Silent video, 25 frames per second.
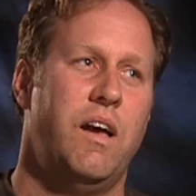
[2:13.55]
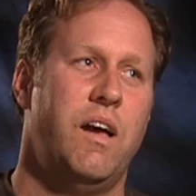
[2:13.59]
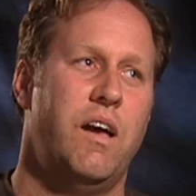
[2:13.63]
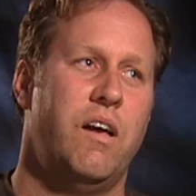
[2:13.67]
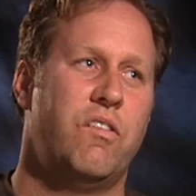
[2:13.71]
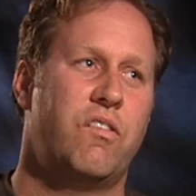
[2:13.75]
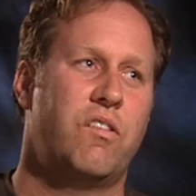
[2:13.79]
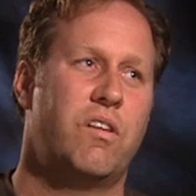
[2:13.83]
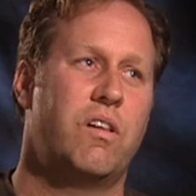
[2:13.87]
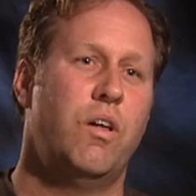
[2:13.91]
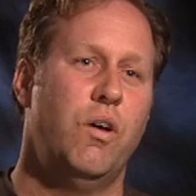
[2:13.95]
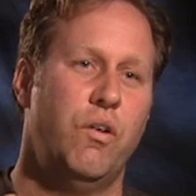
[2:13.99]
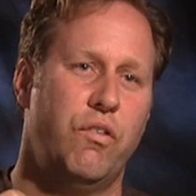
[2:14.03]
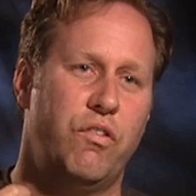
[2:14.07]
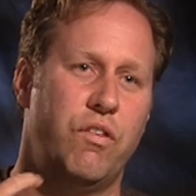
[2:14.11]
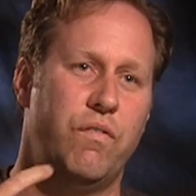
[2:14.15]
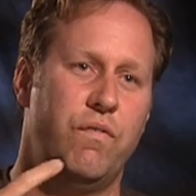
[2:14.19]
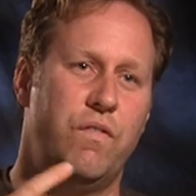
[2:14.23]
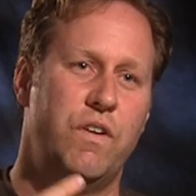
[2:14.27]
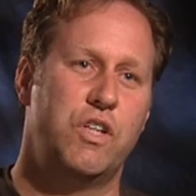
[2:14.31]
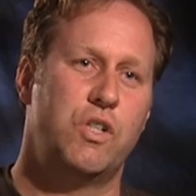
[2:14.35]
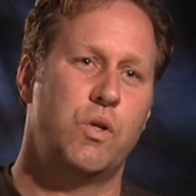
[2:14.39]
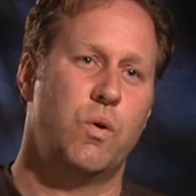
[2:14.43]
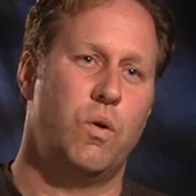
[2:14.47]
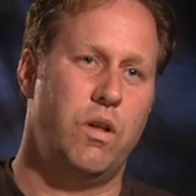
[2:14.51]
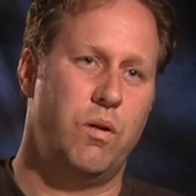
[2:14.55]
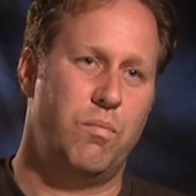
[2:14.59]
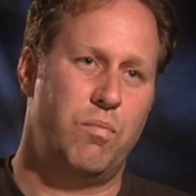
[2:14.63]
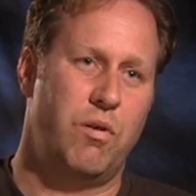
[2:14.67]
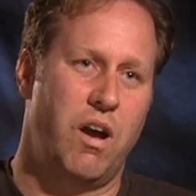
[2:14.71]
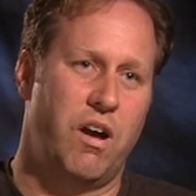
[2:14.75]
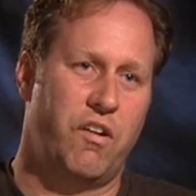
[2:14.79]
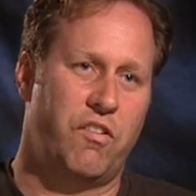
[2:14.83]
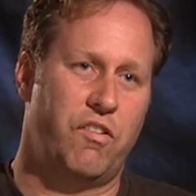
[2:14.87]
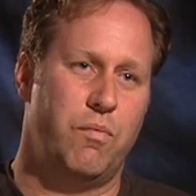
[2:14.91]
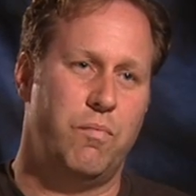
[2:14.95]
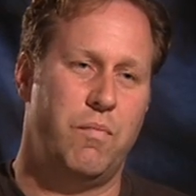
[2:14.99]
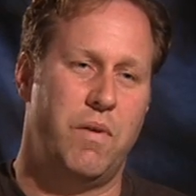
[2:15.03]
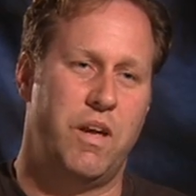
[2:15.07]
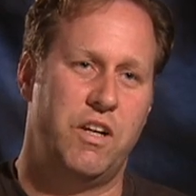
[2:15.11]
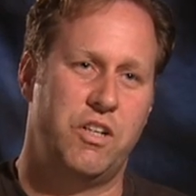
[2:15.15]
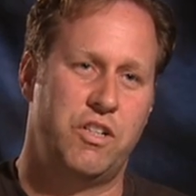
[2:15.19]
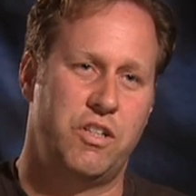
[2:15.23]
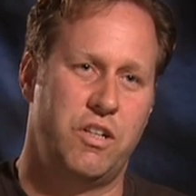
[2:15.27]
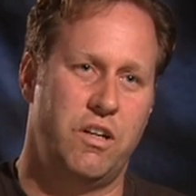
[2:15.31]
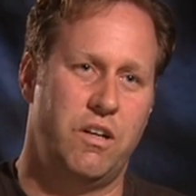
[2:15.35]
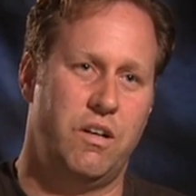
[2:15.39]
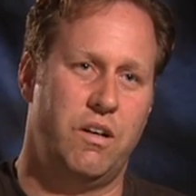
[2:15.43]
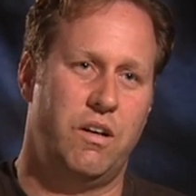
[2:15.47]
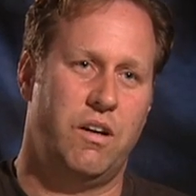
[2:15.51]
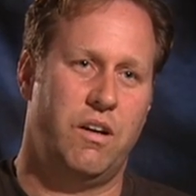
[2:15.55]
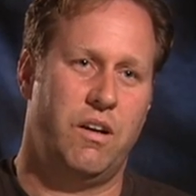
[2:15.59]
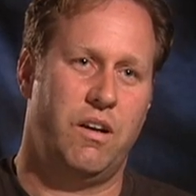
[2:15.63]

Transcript: as close a visual approximation